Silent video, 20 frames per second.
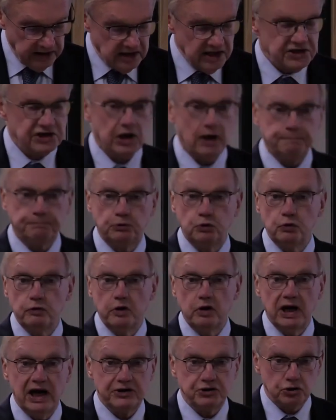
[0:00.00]
it is up to
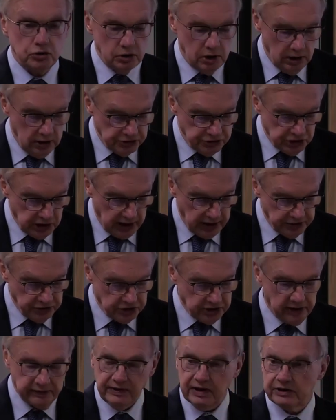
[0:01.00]
the national
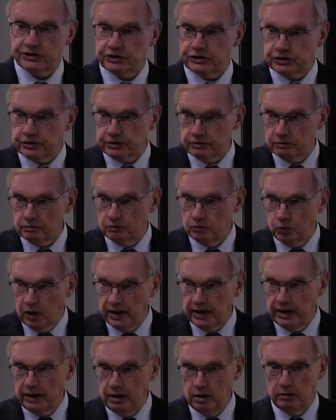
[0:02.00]
judge, and that's
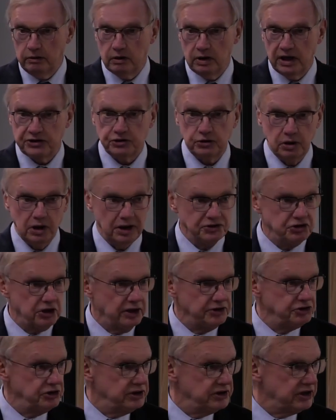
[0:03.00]
why the national
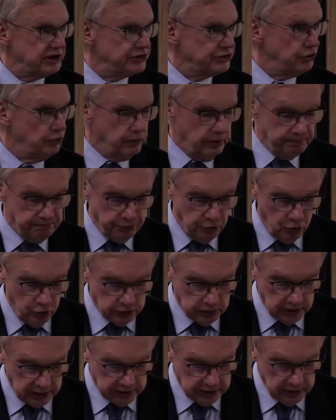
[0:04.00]
judges are so
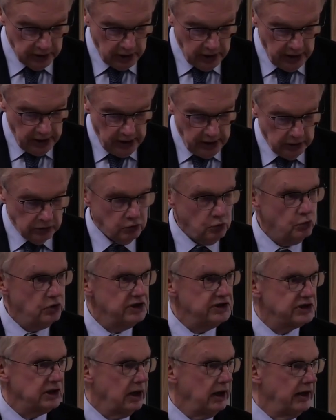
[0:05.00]
important, to
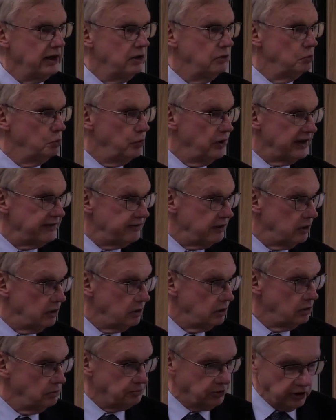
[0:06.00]
decide whether
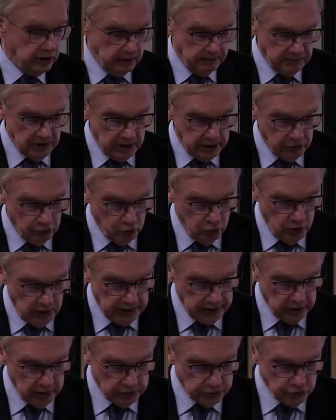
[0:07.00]
a preliminary
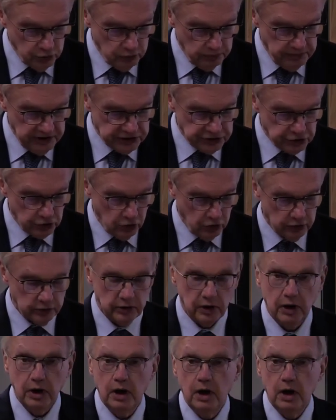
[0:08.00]
ruling should be sought,